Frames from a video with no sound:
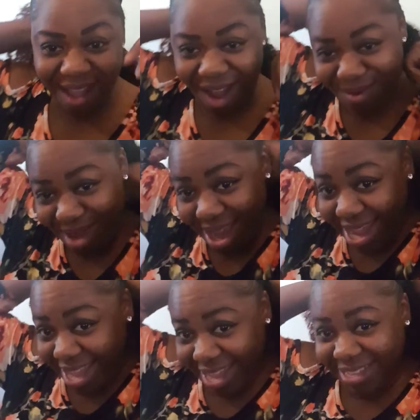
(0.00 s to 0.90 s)
All
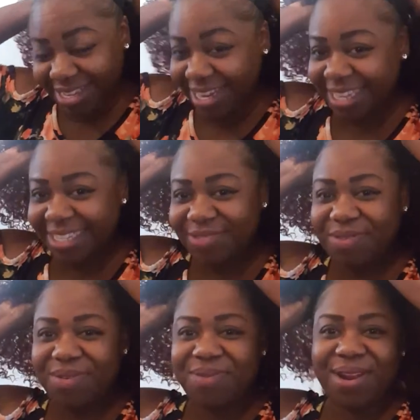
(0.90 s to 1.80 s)
right. So let's see
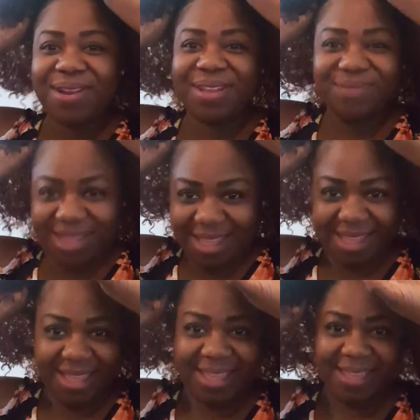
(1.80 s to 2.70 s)
what we working
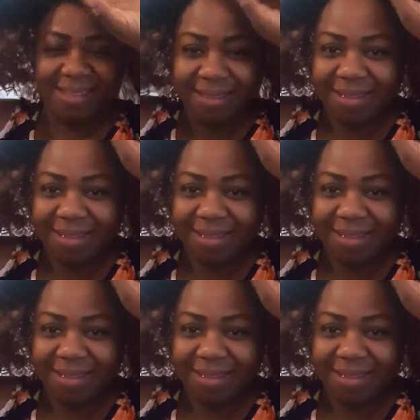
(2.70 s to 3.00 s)
with.